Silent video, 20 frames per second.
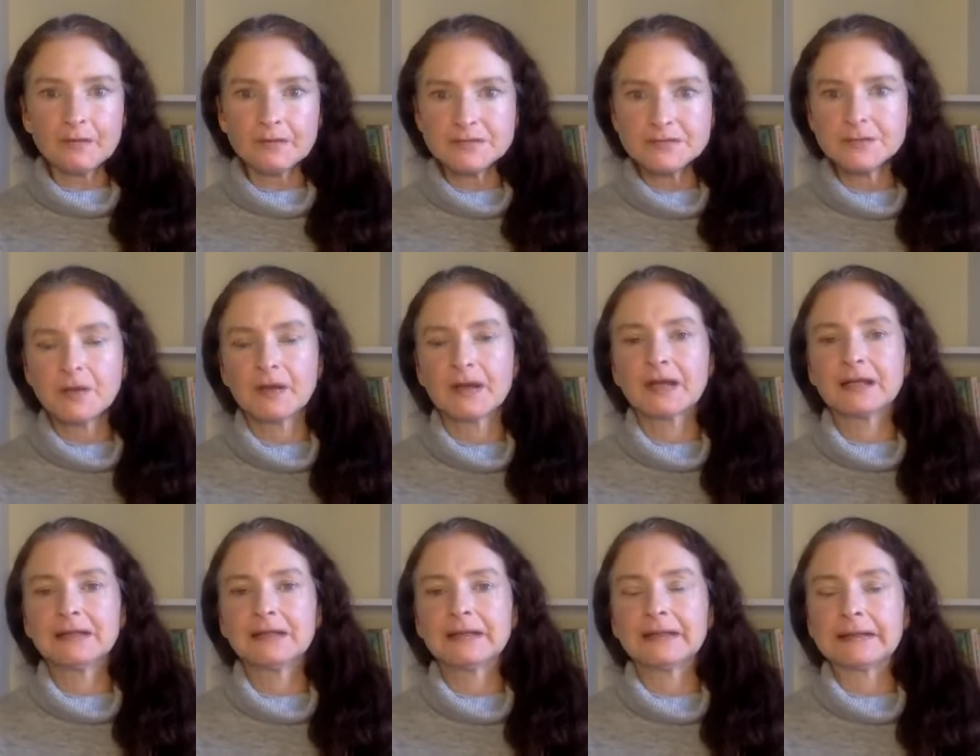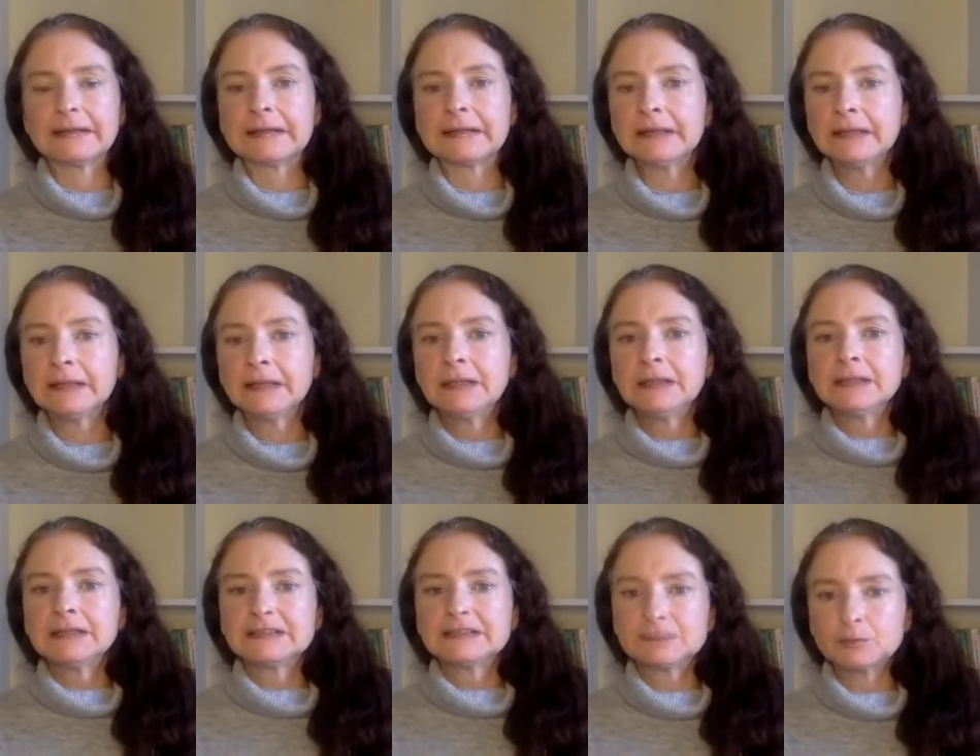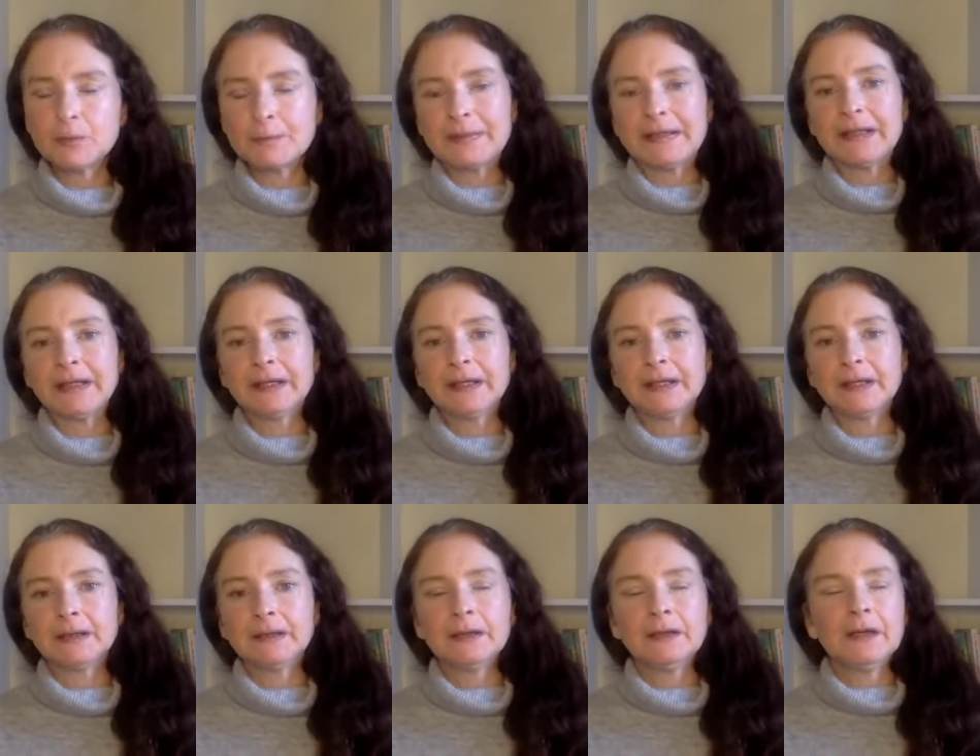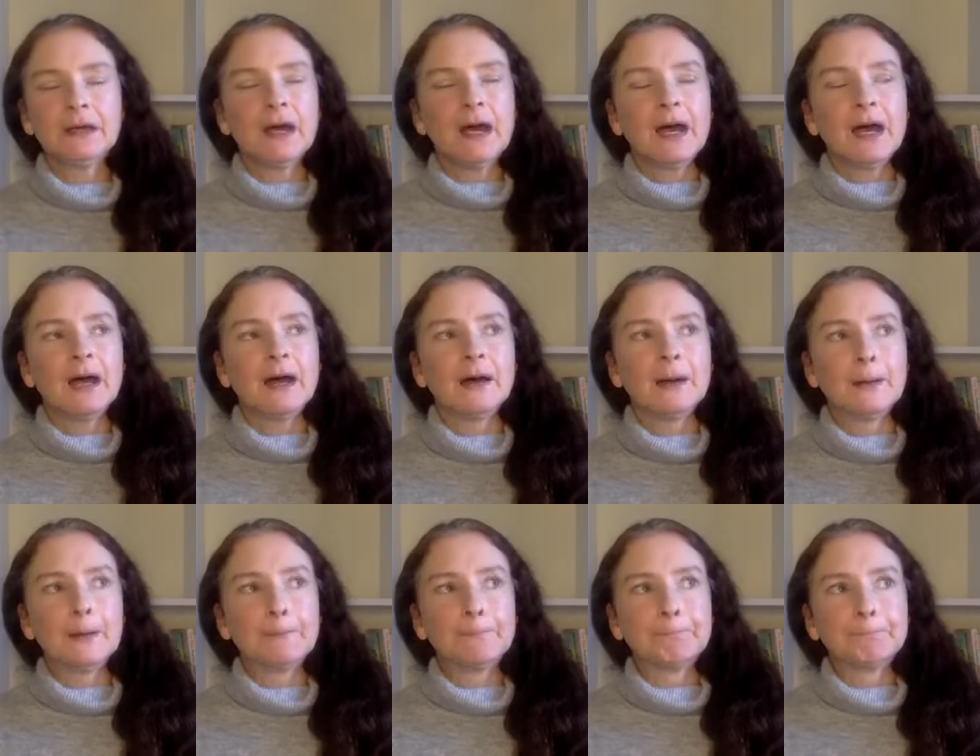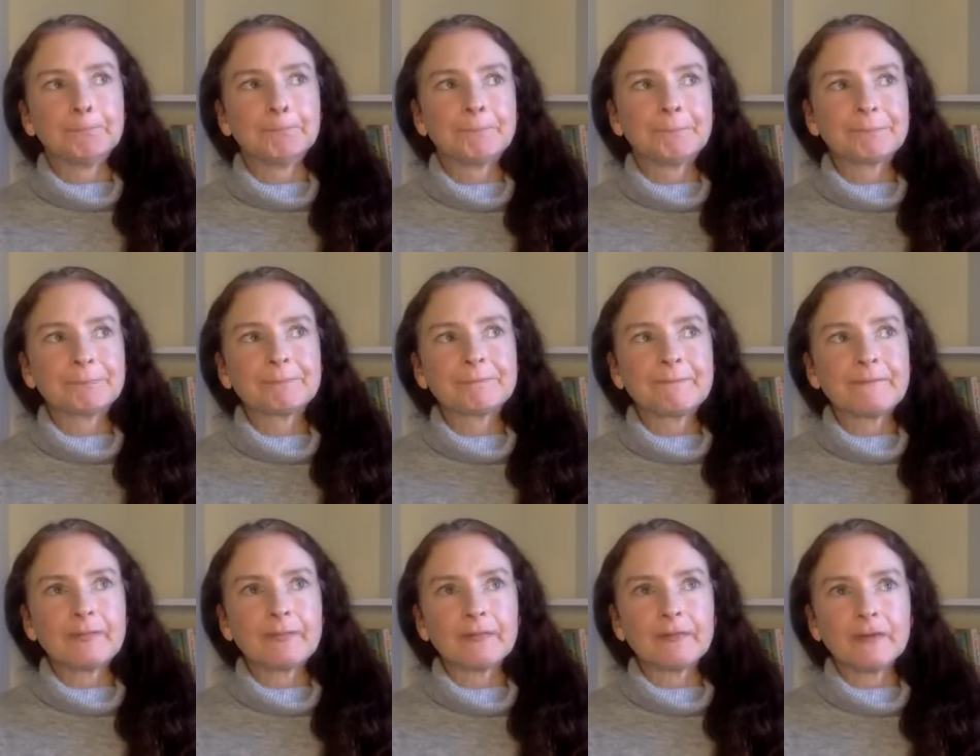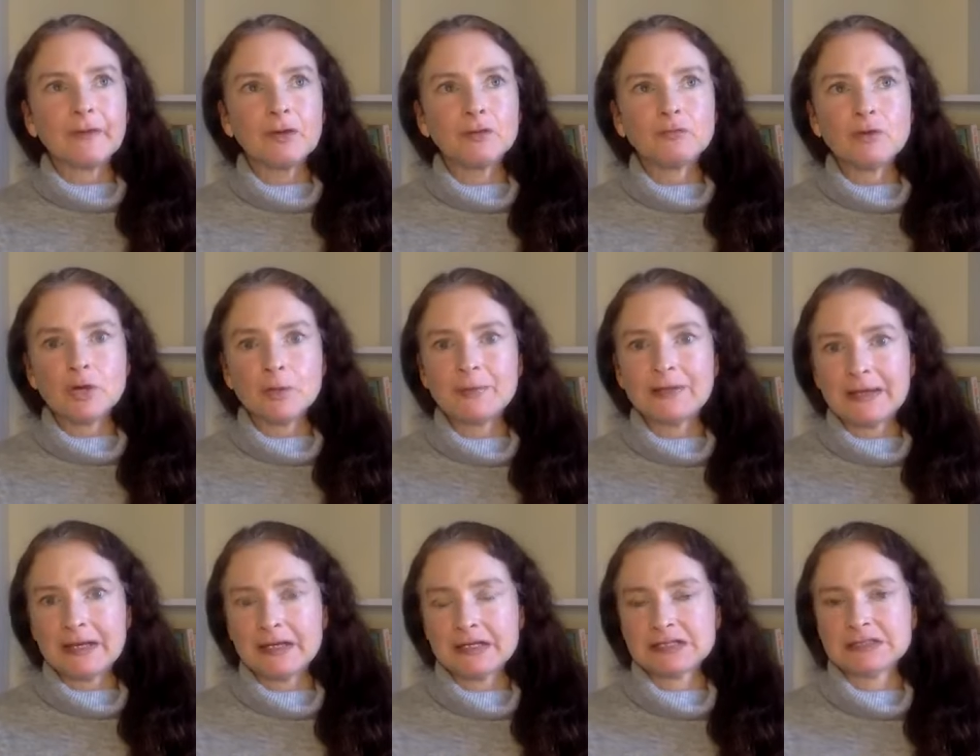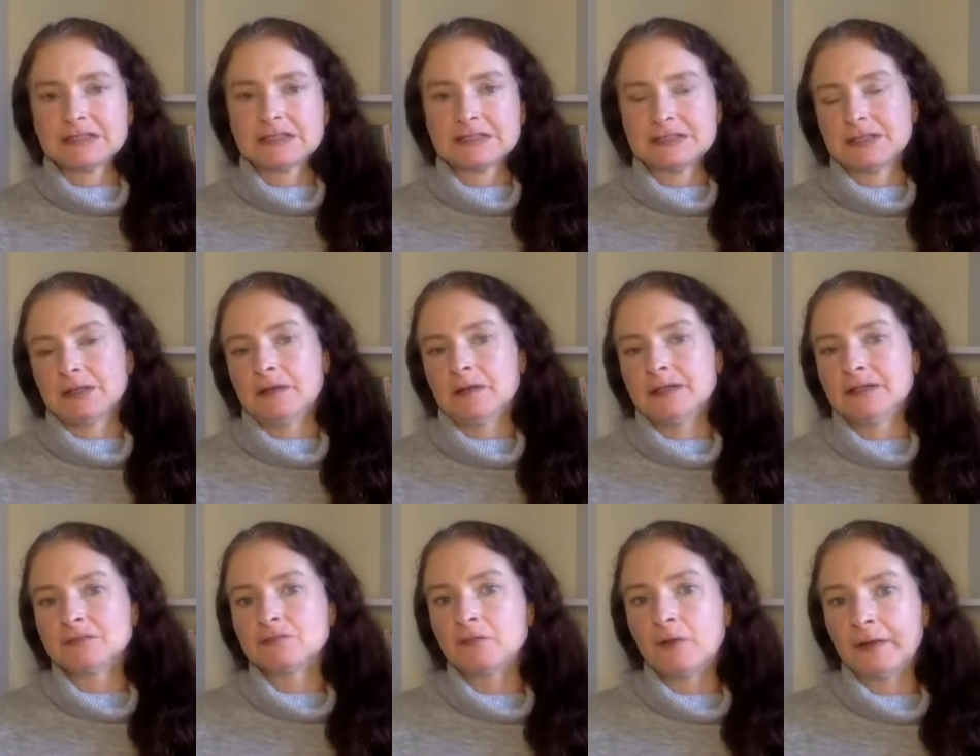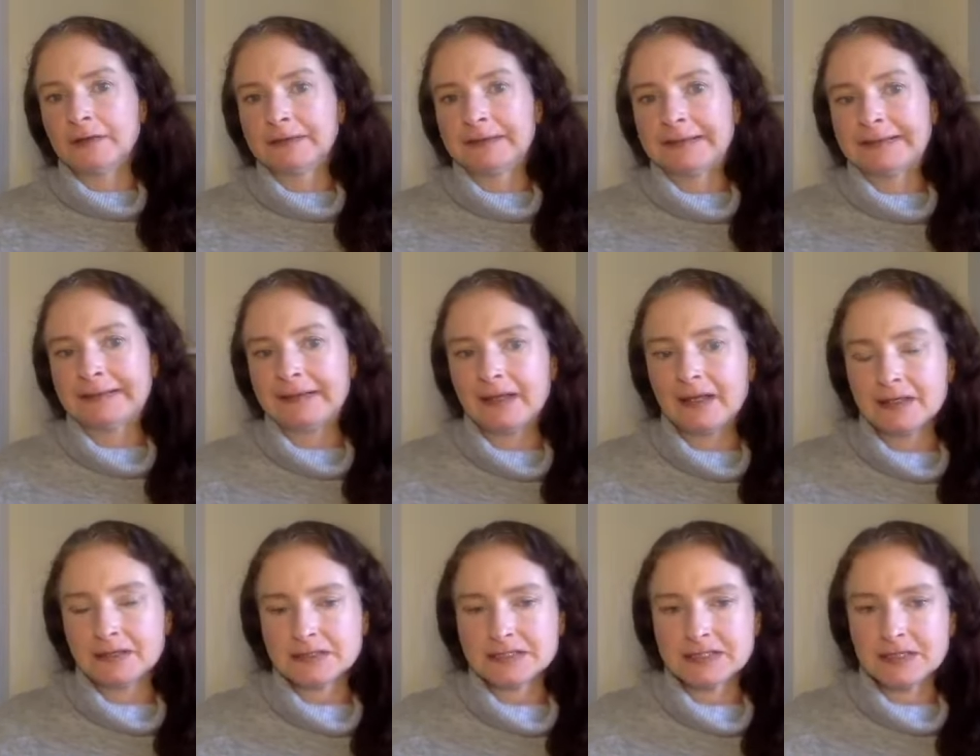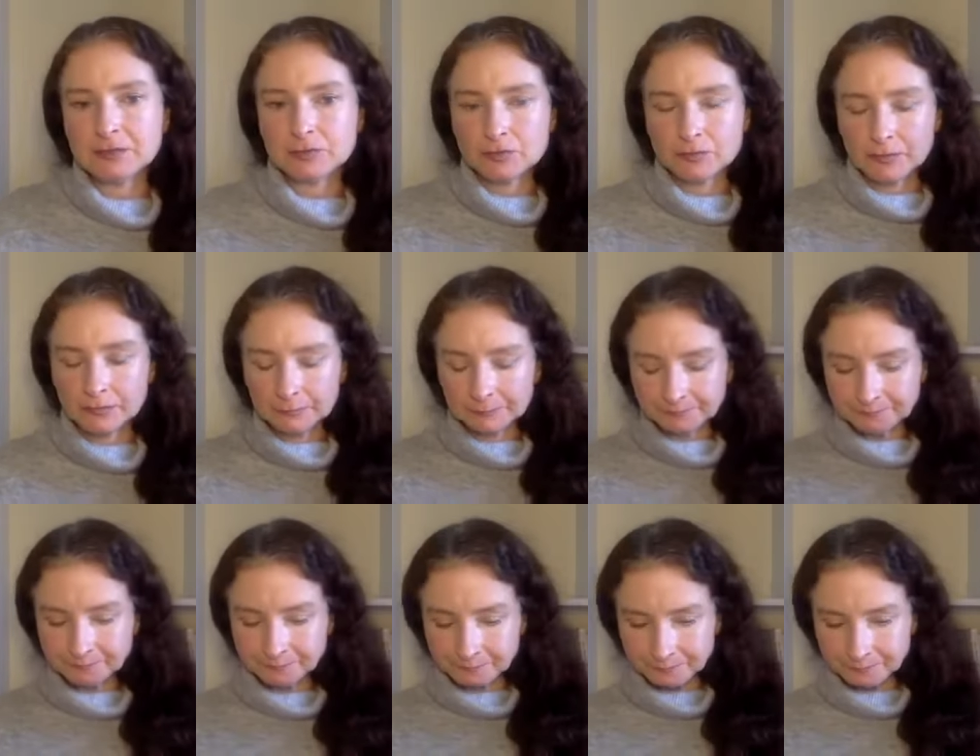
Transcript: cycling, swimming, aerobic exercise, running, etc.